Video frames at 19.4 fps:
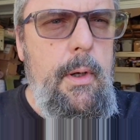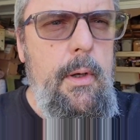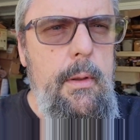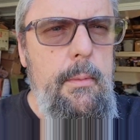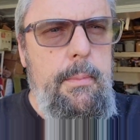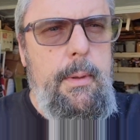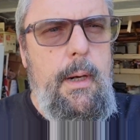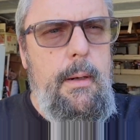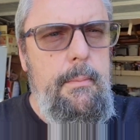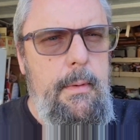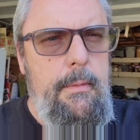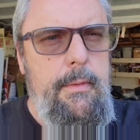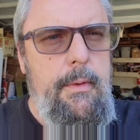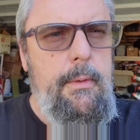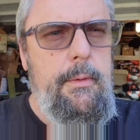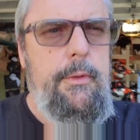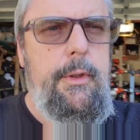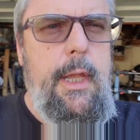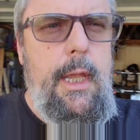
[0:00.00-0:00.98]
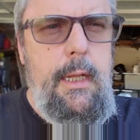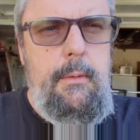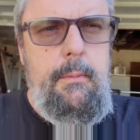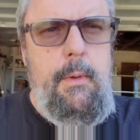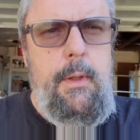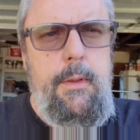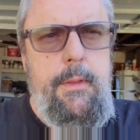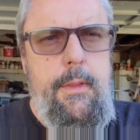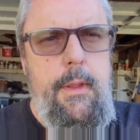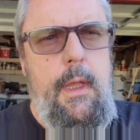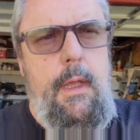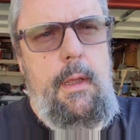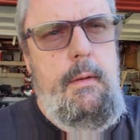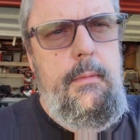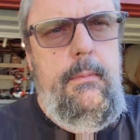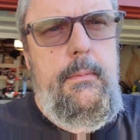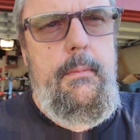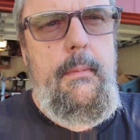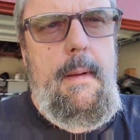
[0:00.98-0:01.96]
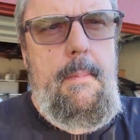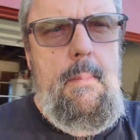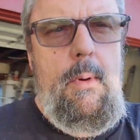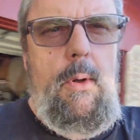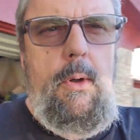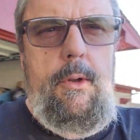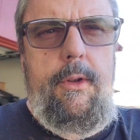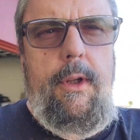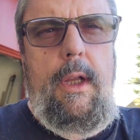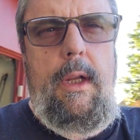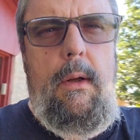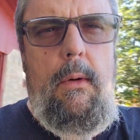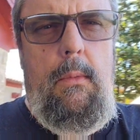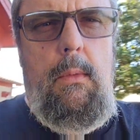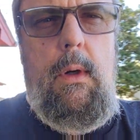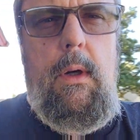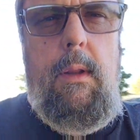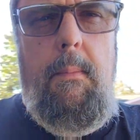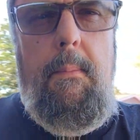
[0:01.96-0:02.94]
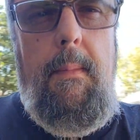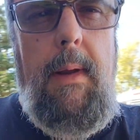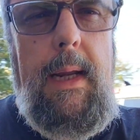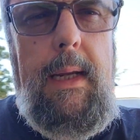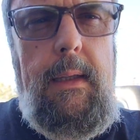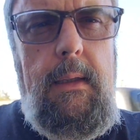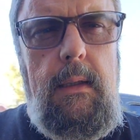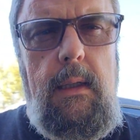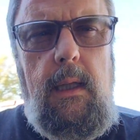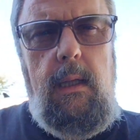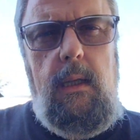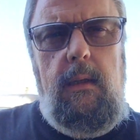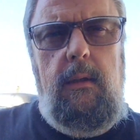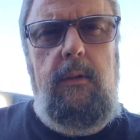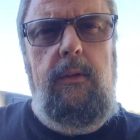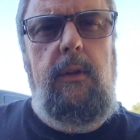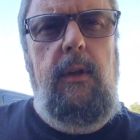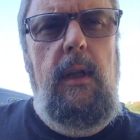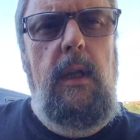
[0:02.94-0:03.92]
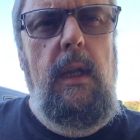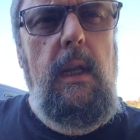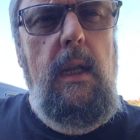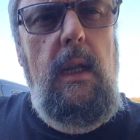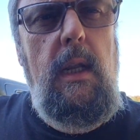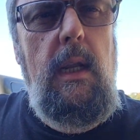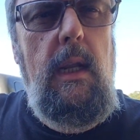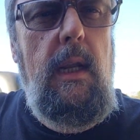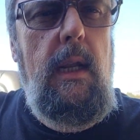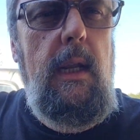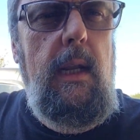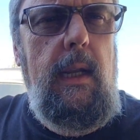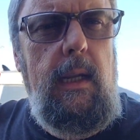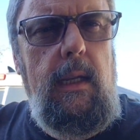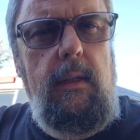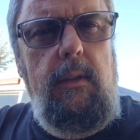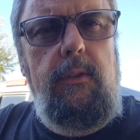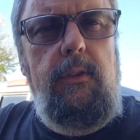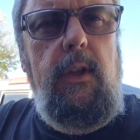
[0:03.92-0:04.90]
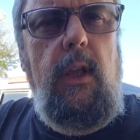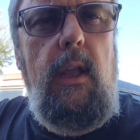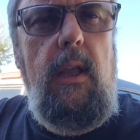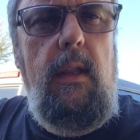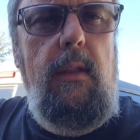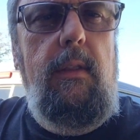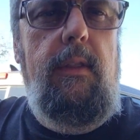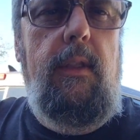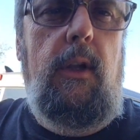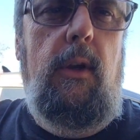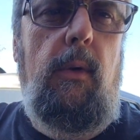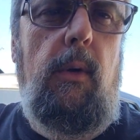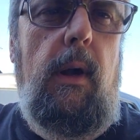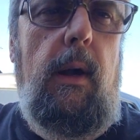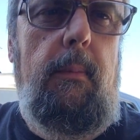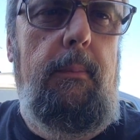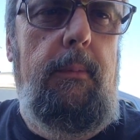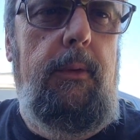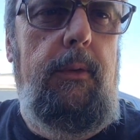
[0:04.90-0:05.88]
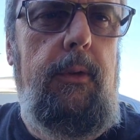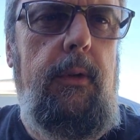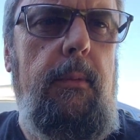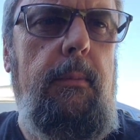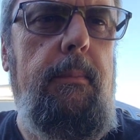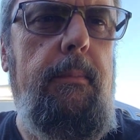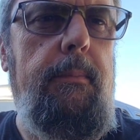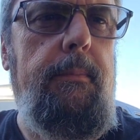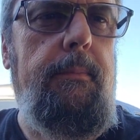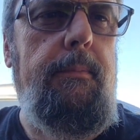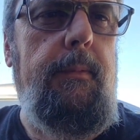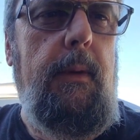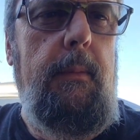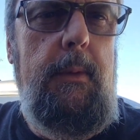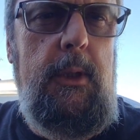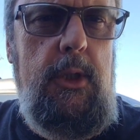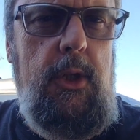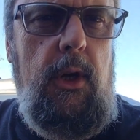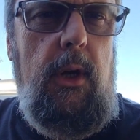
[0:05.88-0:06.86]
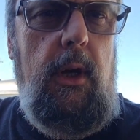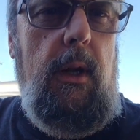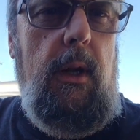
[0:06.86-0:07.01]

part of the problem I've always had with my motorcycle, one of the main things, is the grips. Let me show